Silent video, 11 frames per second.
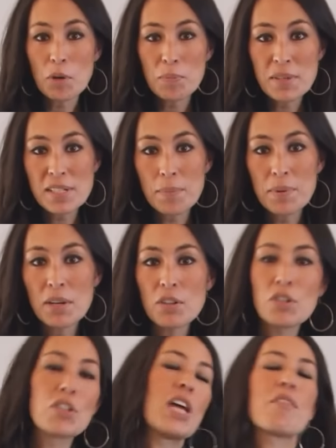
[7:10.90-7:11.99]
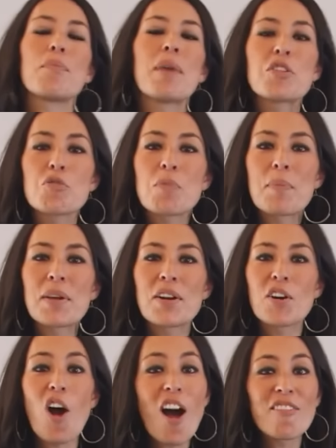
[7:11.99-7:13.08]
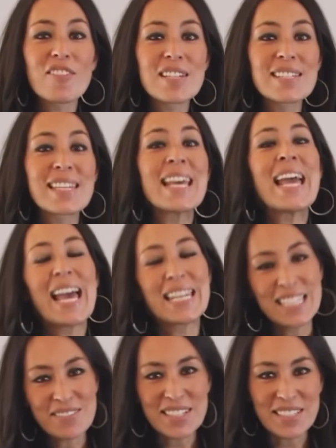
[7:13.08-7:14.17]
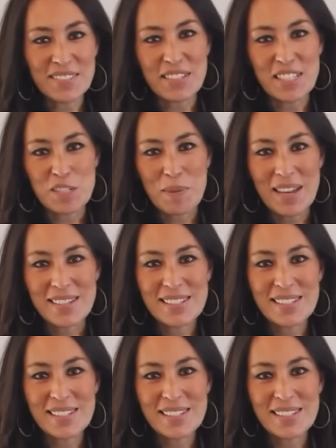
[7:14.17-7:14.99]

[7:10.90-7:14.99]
She could envision the potential in a dilapidated home and transform it